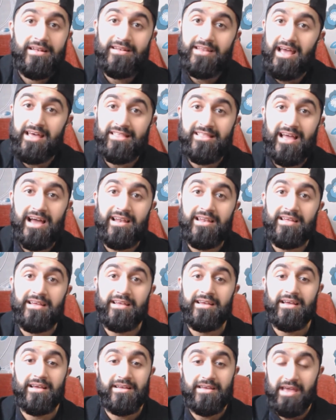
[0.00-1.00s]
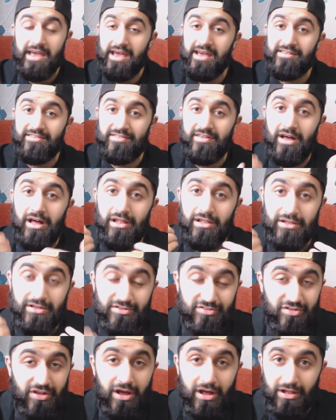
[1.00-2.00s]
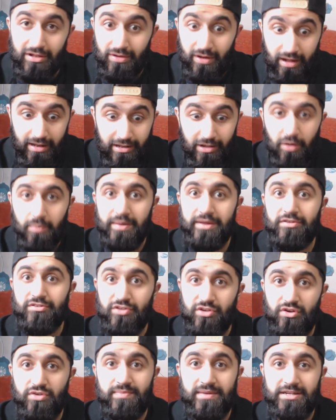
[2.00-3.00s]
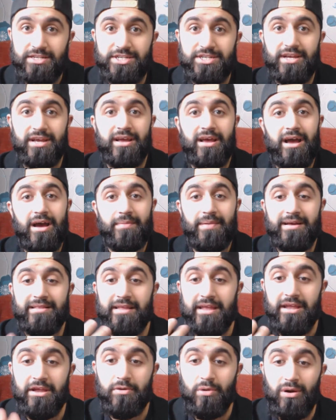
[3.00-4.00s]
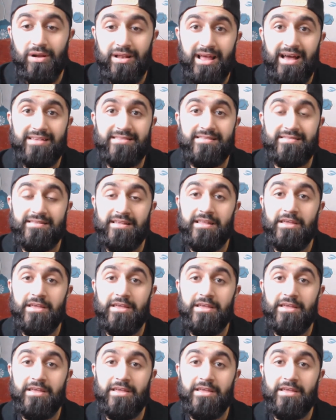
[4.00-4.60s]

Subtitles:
Death Gatling cares a little bit too much about the hero classes,